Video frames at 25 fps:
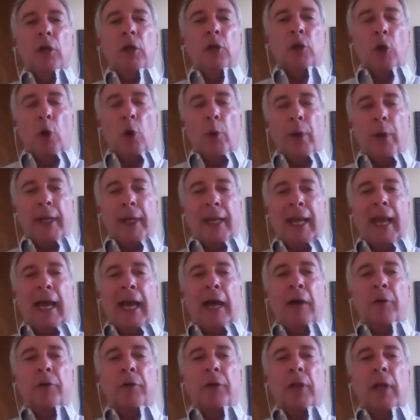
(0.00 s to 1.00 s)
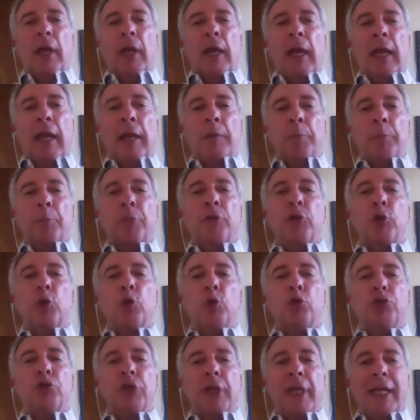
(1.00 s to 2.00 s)
going out and
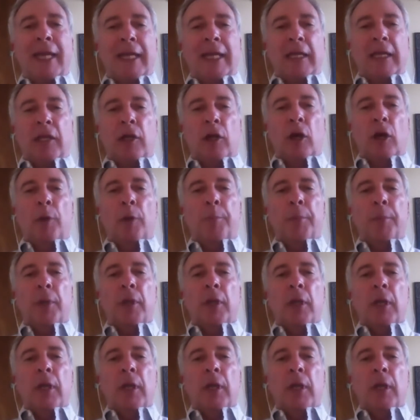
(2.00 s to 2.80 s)
producing income.